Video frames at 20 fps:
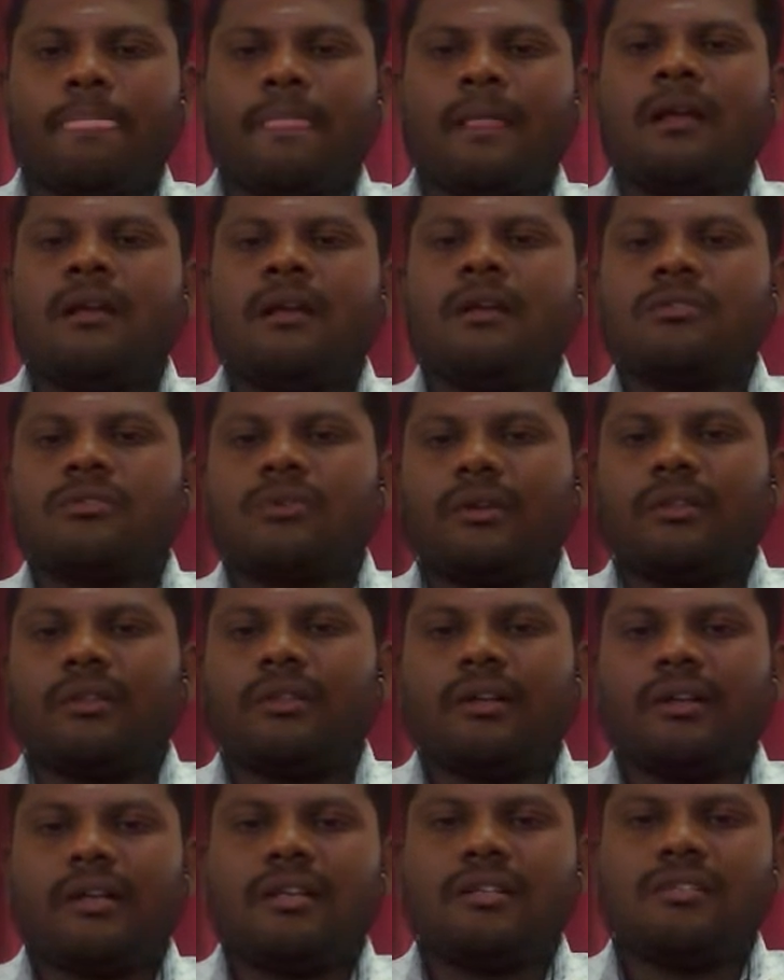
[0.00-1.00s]
So in that
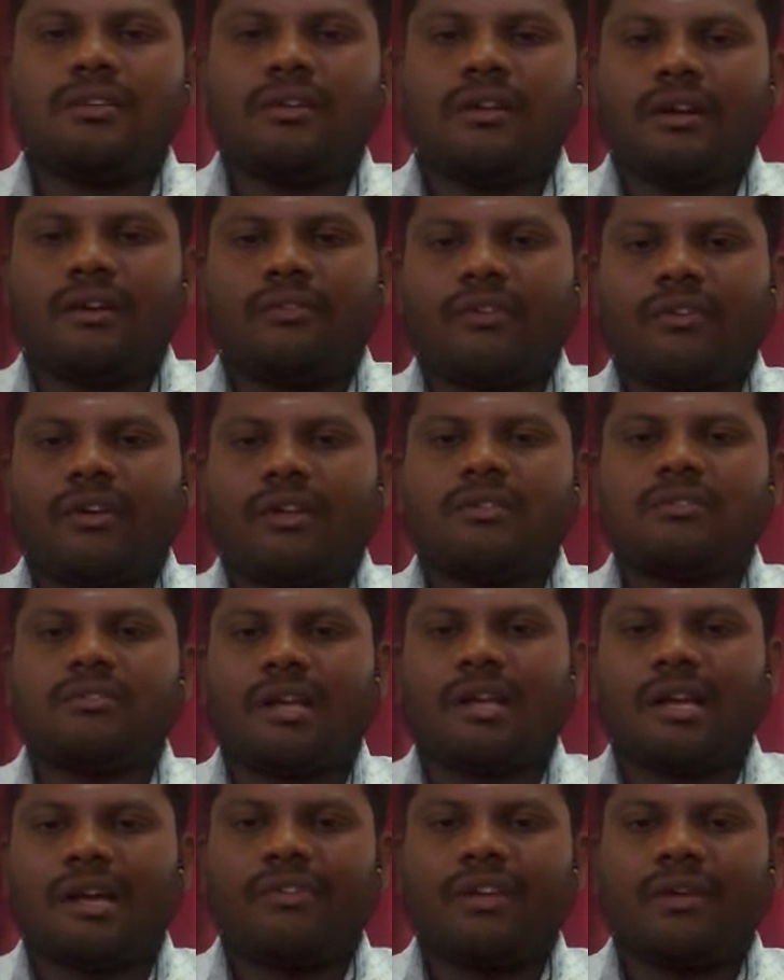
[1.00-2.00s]
8085, they have
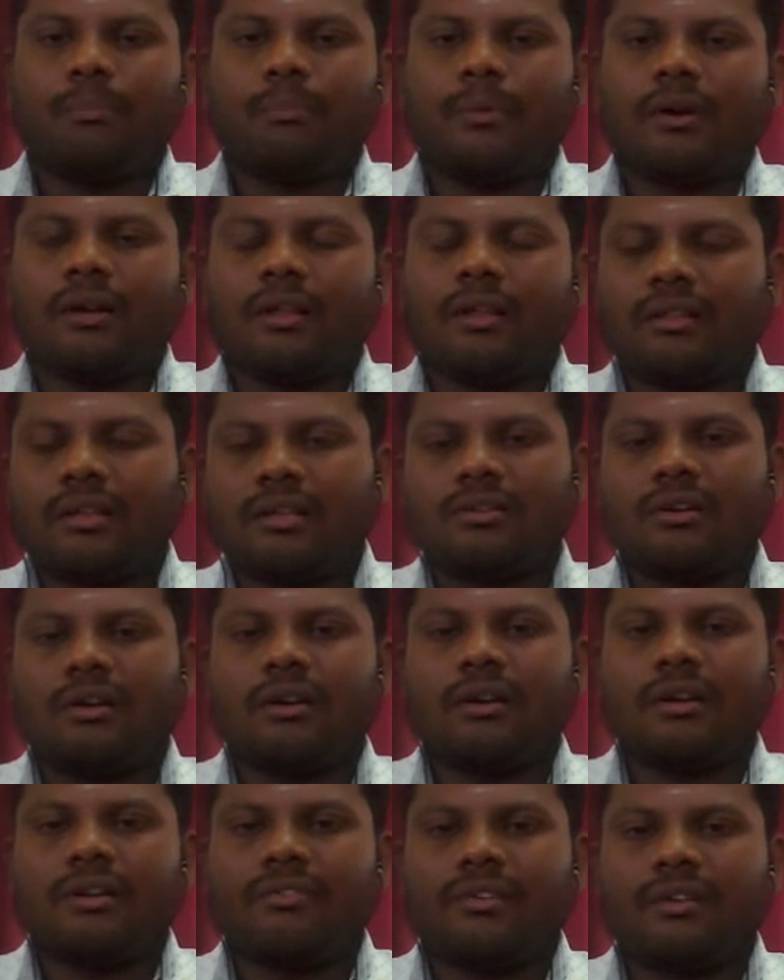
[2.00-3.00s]
important things already
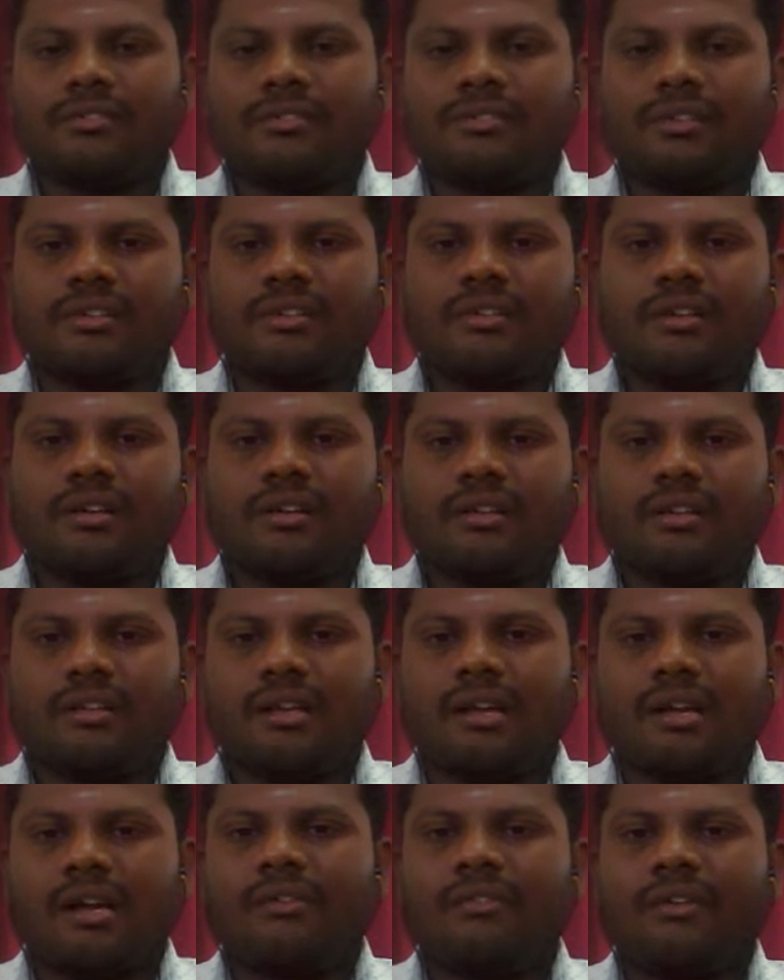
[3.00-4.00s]
we seen that they
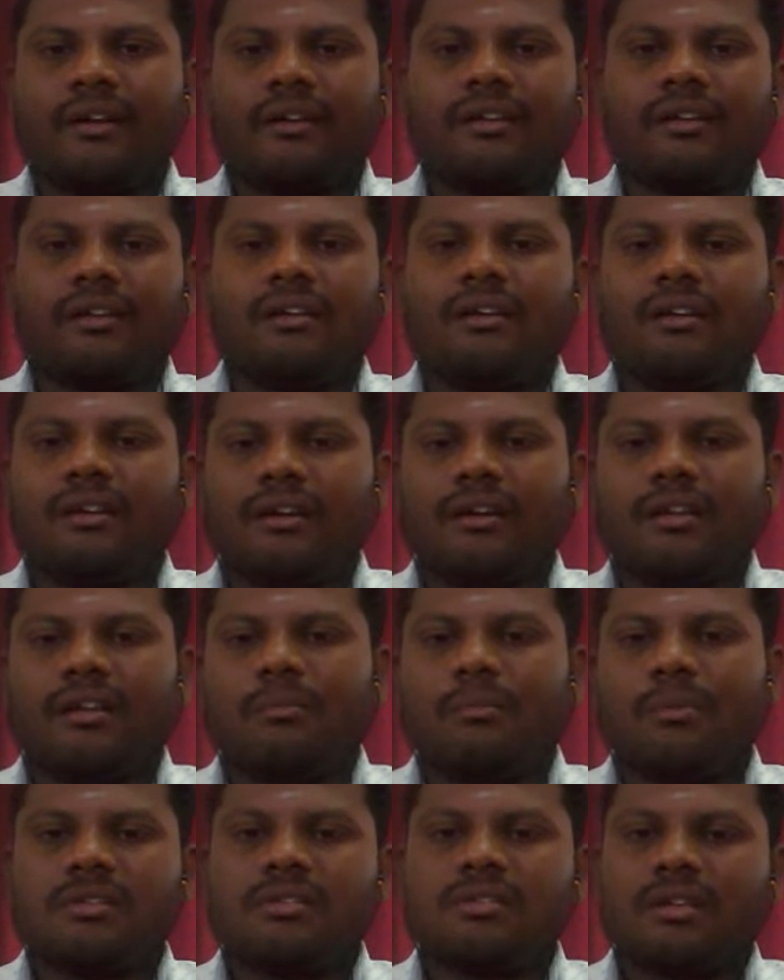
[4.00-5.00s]
have an internal data
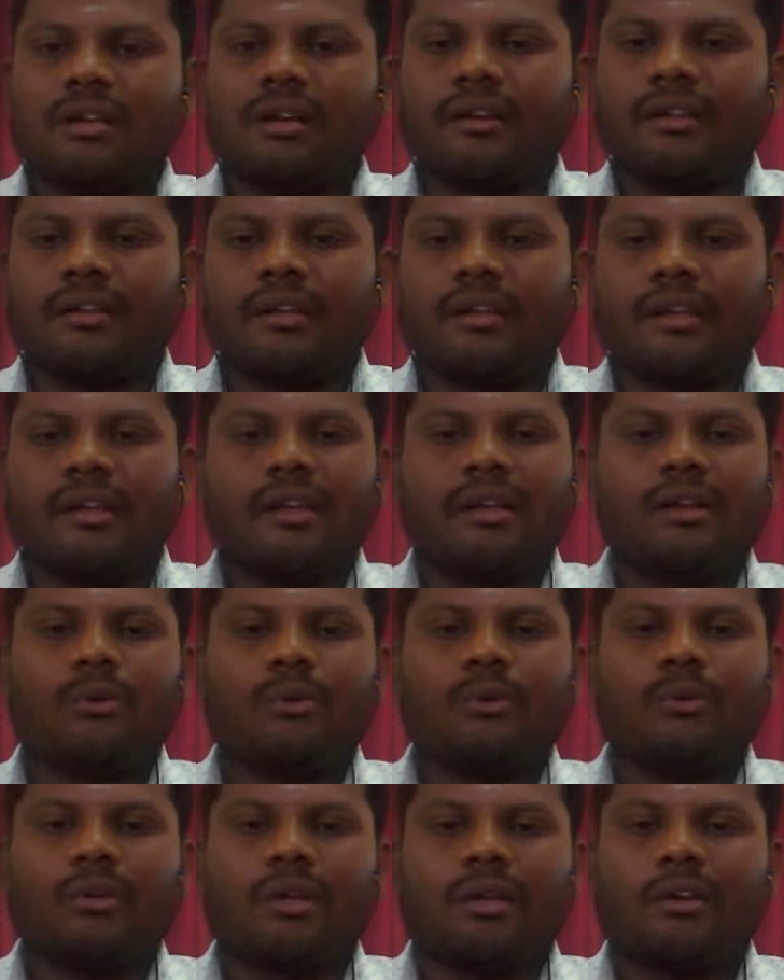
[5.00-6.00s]
bus and the ALU
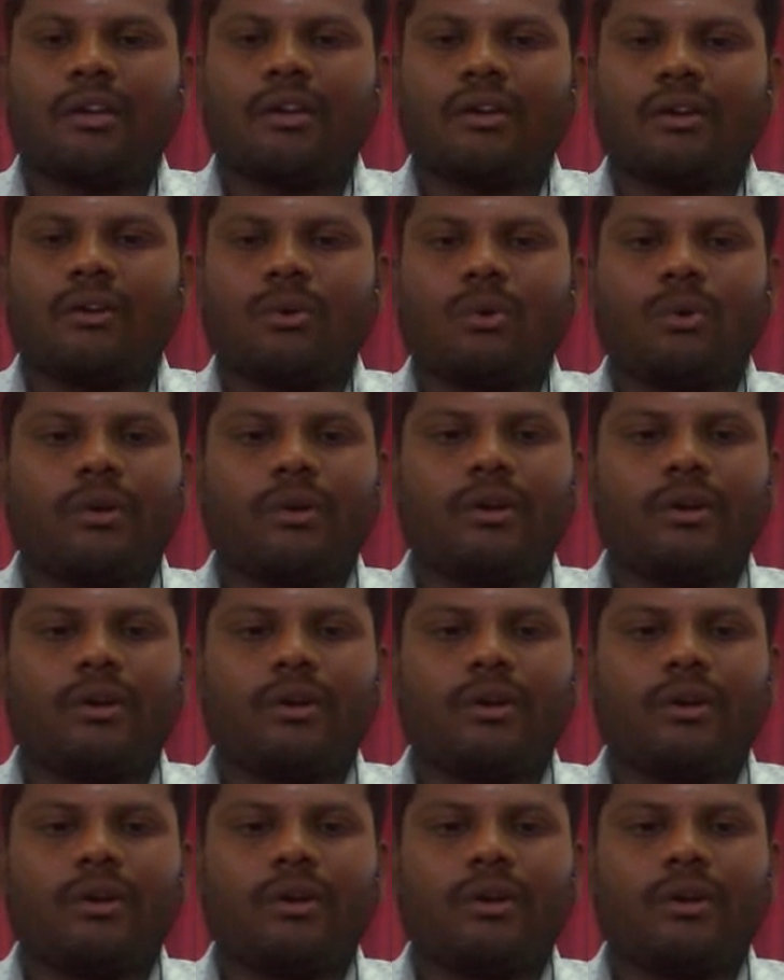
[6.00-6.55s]
timing control unit.